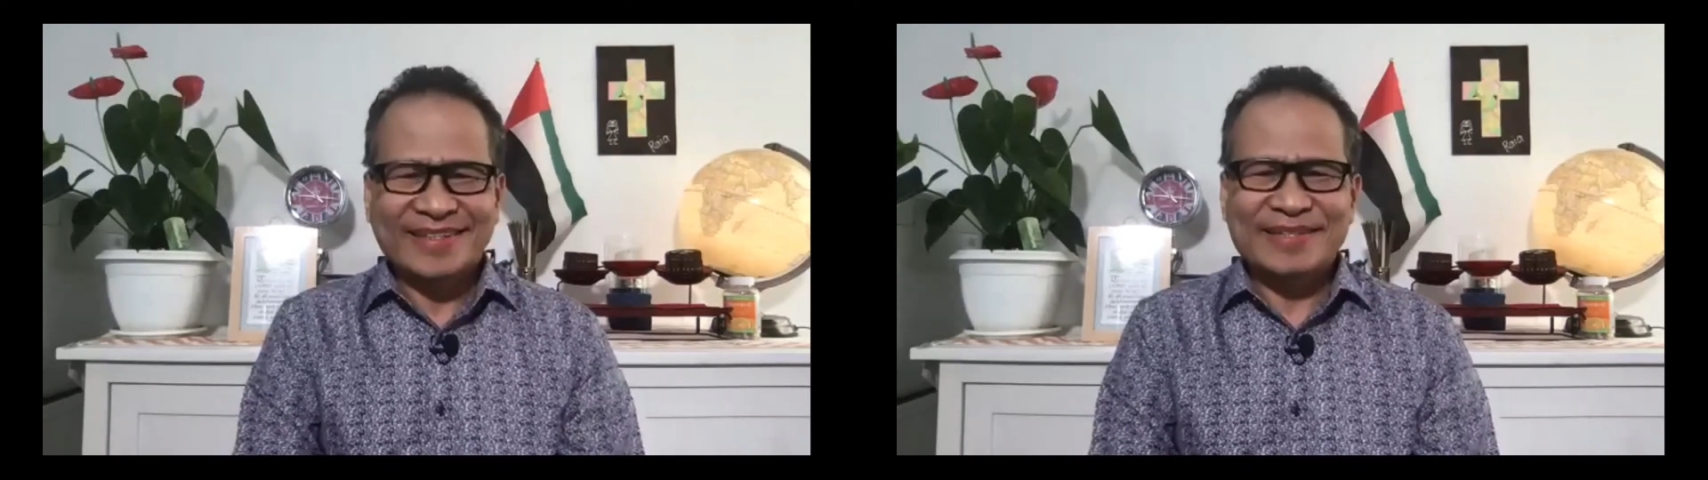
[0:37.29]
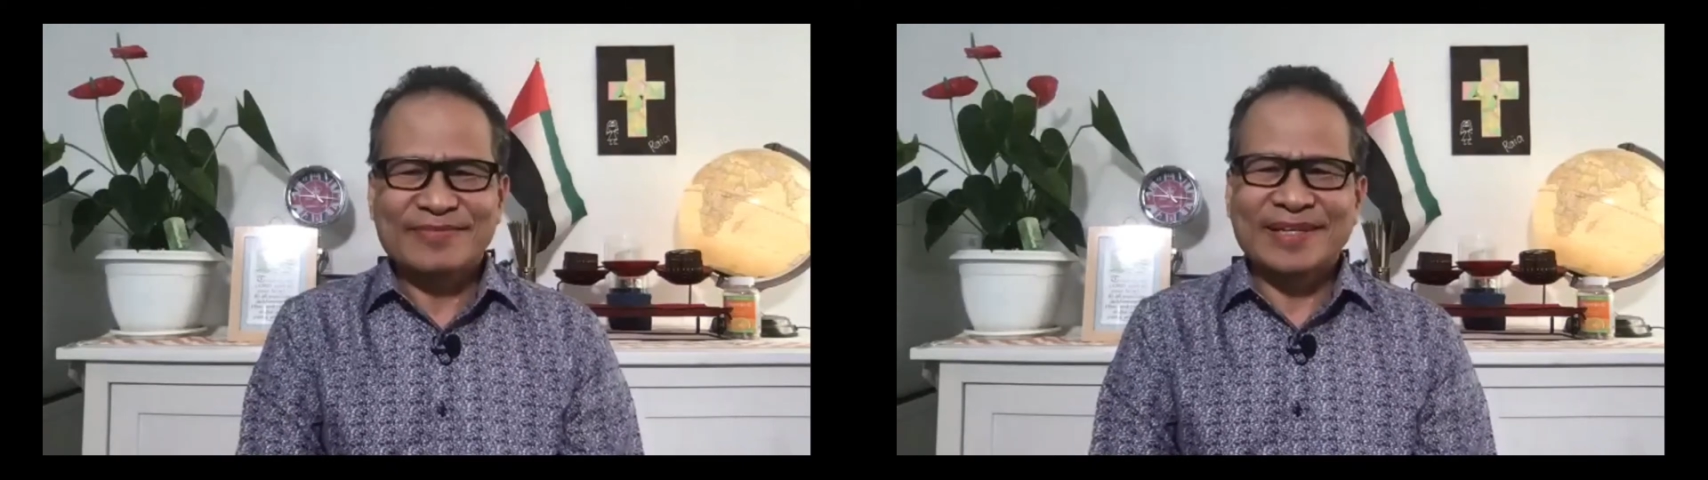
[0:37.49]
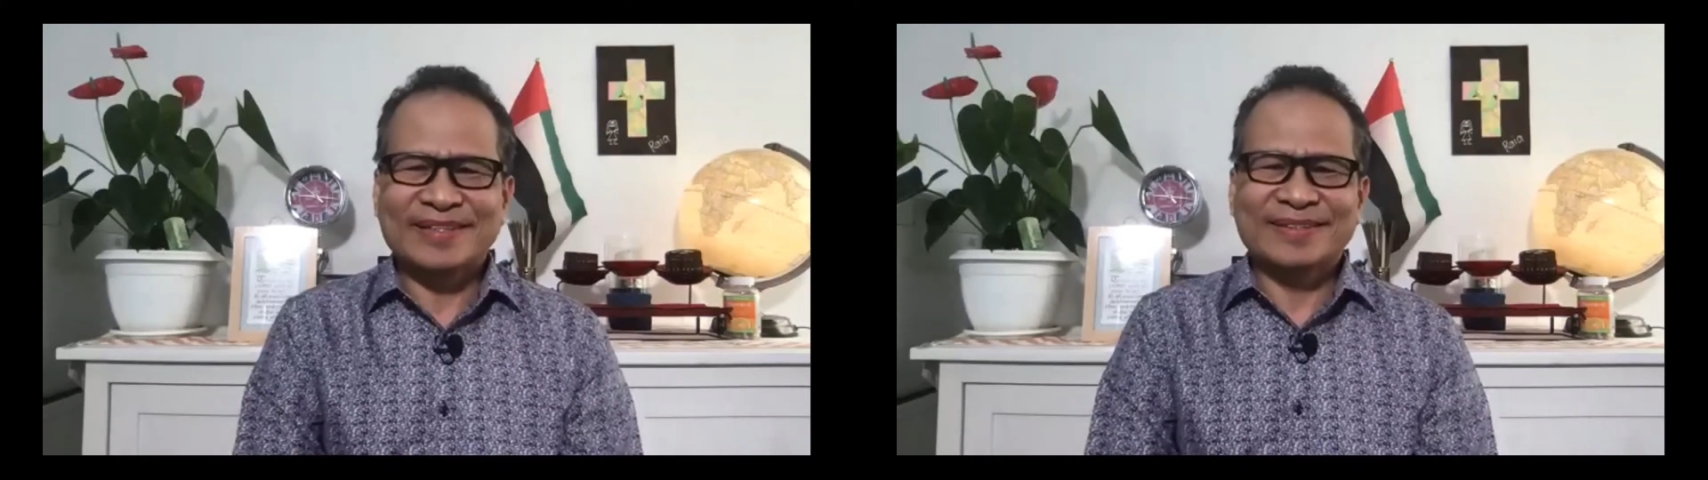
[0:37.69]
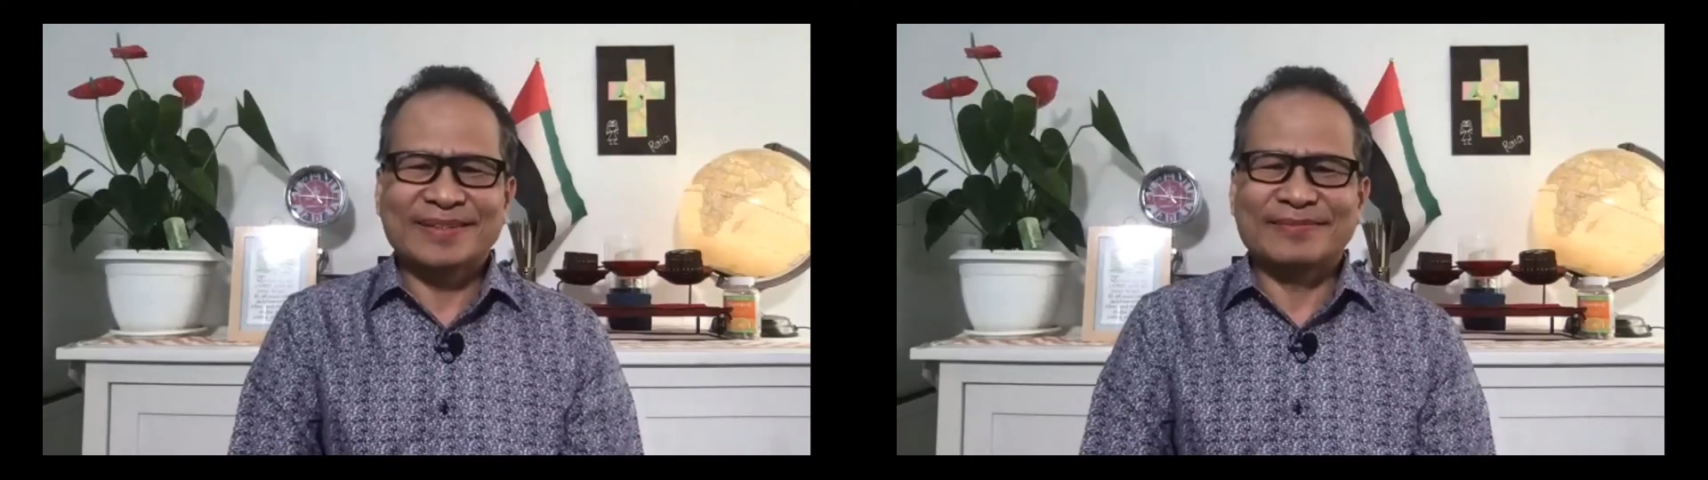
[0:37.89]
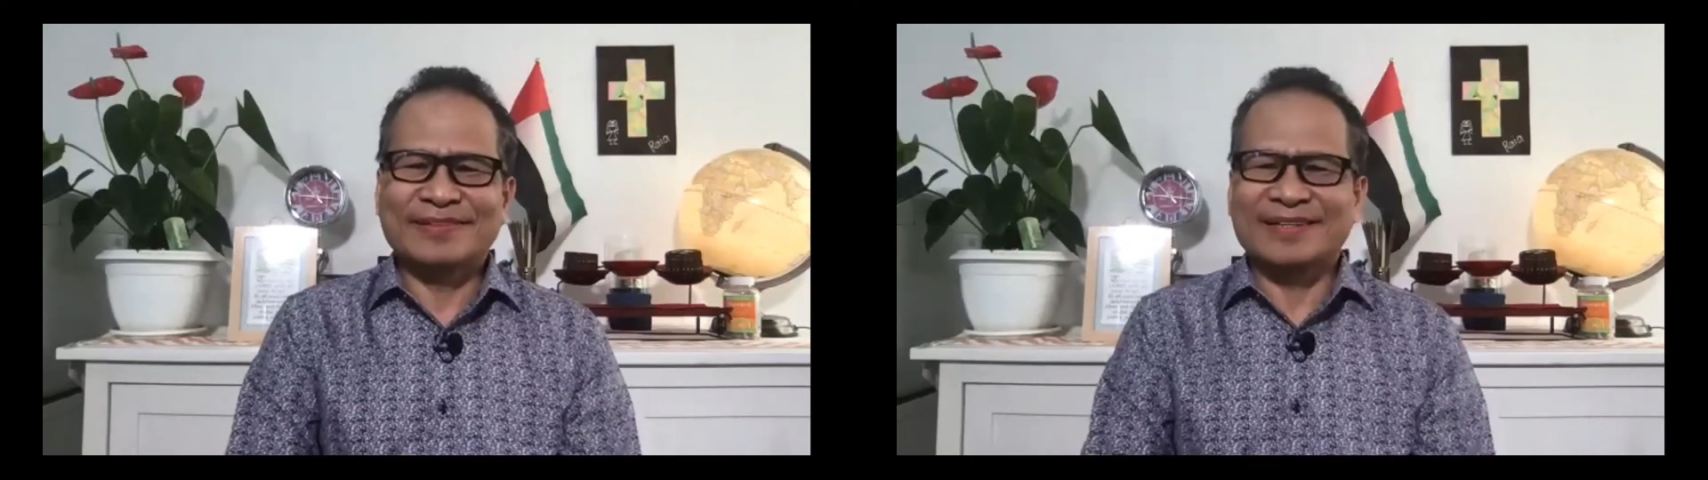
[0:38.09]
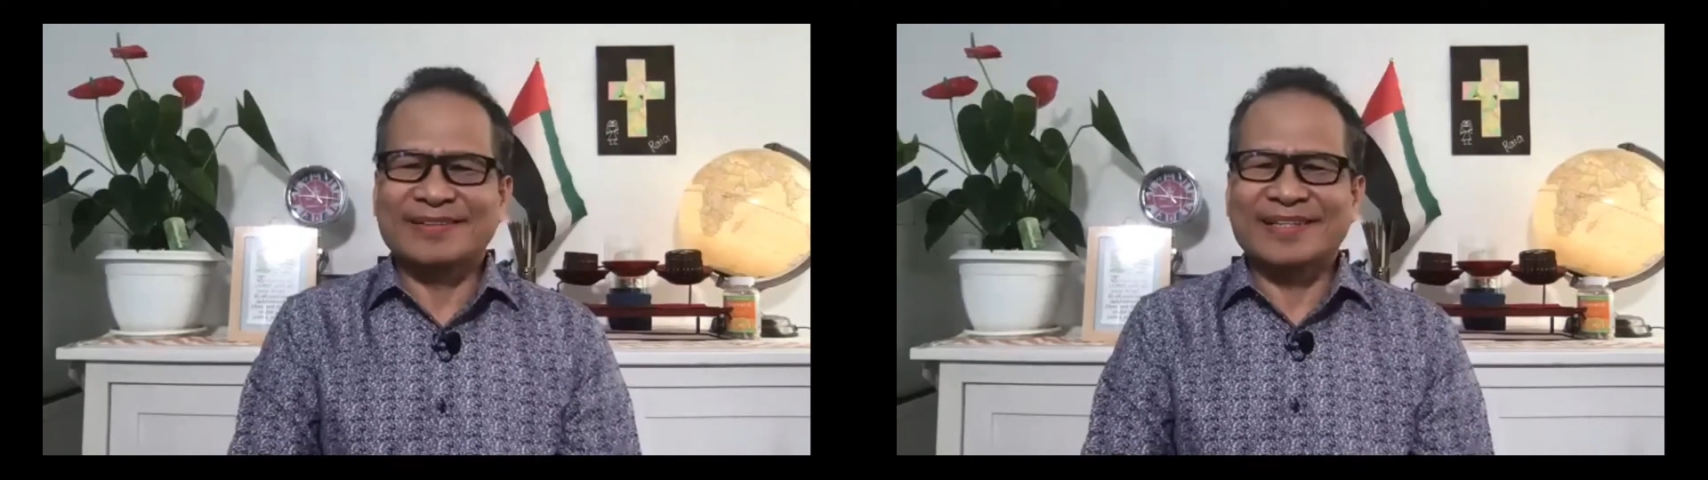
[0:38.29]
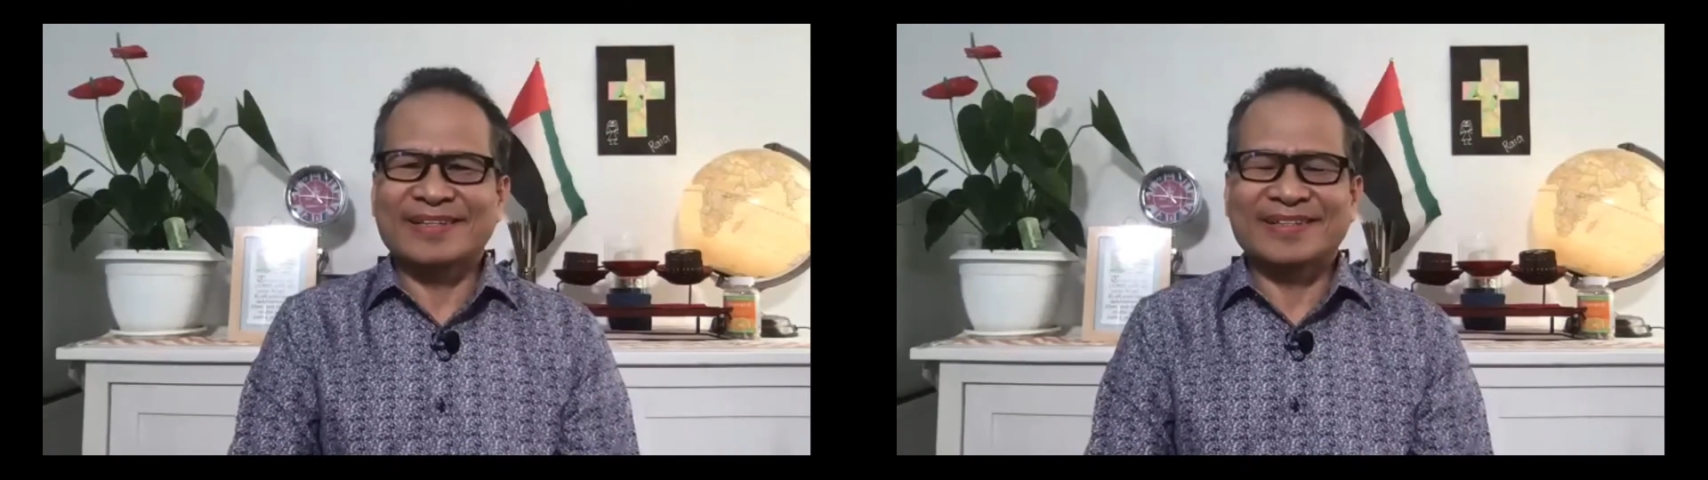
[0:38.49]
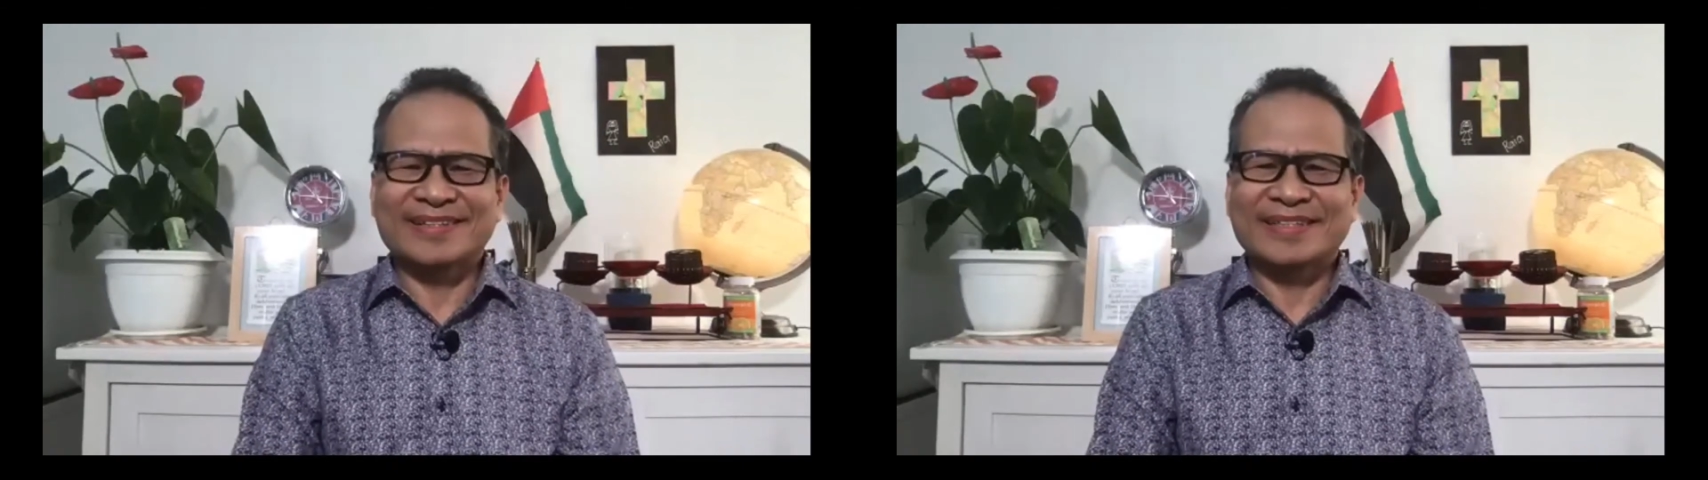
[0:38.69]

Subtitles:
event of our